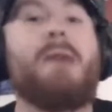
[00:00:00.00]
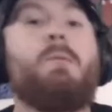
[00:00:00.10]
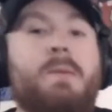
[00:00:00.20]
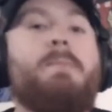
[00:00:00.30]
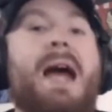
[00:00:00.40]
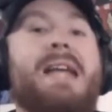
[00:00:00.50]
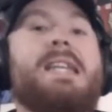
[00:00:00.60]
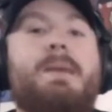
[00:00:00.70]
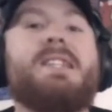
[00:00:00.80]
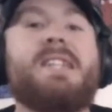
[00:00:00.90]
My
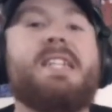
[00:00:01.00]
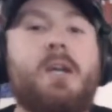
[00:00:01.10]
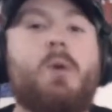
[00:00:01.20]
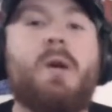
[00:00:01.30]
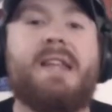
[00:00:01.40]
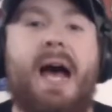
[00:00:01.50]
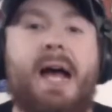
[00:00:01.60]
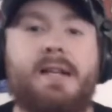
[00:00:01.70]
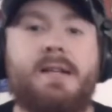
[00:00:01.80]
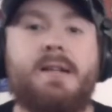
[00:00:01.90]
team has to deal with
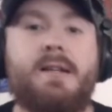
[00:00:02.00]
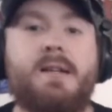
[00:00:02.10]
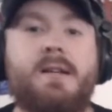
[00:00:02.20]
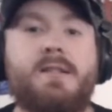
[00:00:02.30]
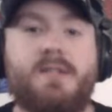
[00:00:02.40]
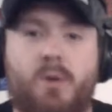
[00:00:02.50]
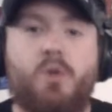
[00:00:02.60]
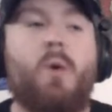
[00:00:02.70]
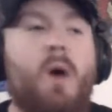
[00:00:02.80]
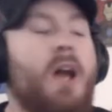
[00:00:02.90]
that. So
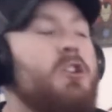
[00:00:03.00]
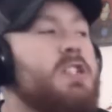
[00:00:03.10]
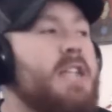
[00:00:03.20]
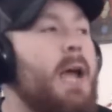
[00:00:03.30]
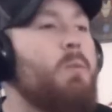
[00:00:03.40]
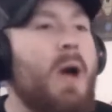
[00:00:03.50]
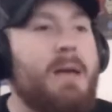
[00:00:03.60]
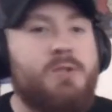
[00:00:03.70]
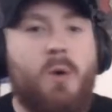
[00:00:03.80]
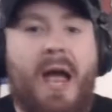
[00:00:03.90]
you understand why I'm
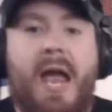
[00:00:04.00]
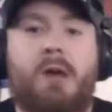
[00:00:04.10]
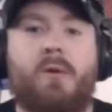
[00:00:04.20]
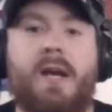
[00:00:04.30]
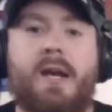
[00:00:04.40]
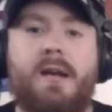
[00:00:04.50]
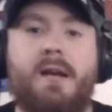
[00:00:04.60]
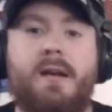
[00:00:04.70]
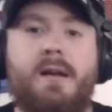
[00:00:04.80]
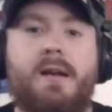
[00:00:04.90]
so angry.
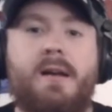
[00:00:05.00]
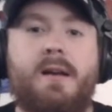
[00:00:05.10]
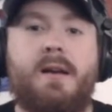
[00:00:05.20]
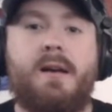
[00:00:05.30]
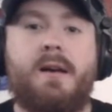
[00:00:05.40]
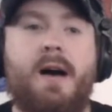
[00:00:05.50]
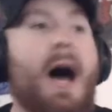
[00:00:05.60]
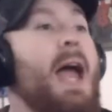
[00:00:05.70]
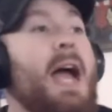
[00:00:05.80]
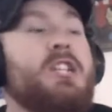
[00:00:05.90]

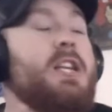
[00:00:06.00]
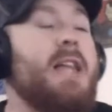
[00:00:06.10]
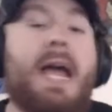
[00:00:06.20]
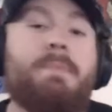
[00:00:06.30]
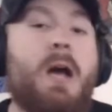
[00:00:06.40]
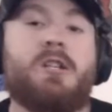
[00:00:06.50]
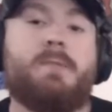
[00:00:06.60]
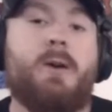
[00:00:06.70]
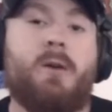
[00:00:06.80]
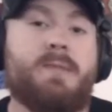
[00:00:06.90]
I actually like Patrick
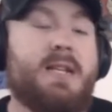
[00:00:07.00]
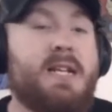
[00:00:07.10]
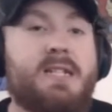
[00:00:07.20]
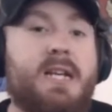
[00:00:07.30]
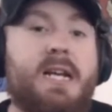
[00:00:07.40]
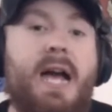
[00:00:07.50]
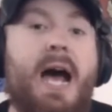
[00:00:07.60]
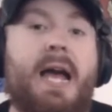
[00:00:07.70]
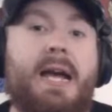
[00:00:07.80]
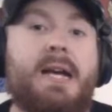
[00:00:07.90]
Mahomes. I think he's a good
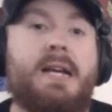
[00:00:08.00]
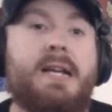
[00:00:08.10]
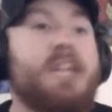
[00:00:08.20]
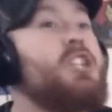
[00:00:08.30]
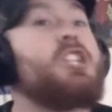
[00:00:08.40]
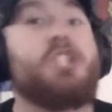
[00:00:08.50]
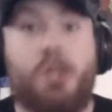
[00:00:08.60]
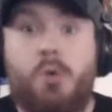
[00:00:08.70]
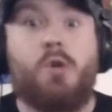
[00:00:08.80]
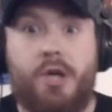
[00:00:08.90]
guy. He's just
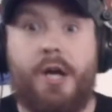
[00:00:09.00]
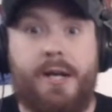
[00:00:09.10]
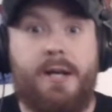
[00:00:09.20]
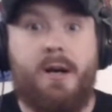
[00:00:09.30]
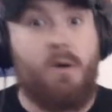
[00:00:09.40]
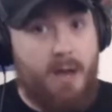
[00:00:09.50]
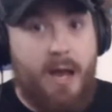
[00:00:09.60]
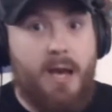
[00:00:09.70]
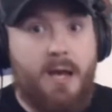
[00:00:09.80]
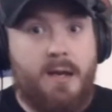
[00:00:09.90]
too good,
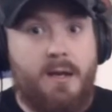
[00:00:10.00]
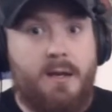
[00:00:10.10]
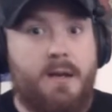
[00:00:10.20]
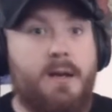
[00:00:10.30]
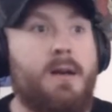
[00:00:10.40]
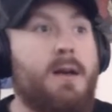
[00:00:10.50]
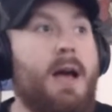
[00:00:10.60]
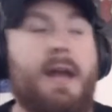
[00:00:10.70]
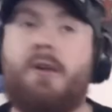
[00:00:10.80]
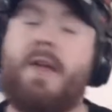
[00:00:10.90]
okay?
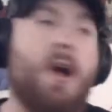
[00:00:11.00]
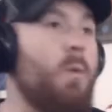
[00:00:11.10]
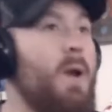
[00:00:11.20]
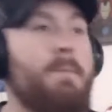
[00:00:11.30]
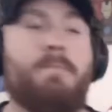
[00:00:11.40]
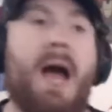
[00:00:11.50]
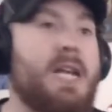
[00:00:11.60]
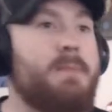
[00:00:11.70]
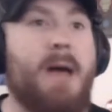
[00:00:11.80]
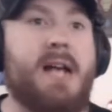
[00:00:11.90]
And here they are winning
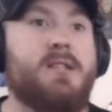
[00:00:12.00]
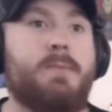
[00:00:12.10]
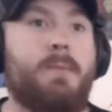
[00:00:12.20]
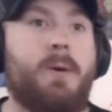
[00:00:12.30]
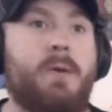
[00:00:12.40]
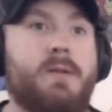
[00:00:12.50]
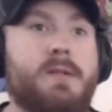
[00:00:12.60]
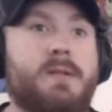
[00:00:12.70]
back-to-back Super Bowls.